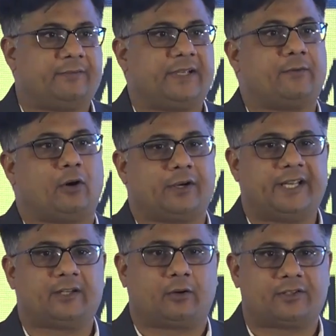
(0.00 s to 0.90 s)
we have already
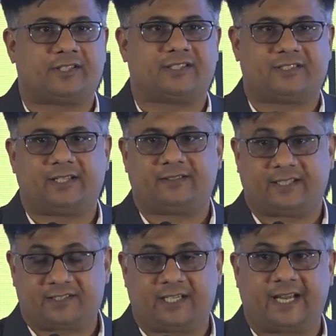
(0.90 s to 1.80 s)
crossed
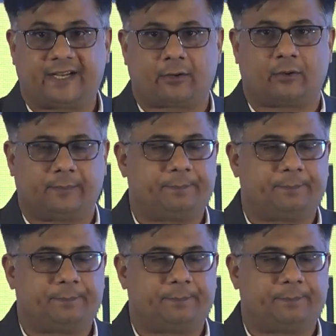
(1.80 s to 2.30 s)
60 lakh crore.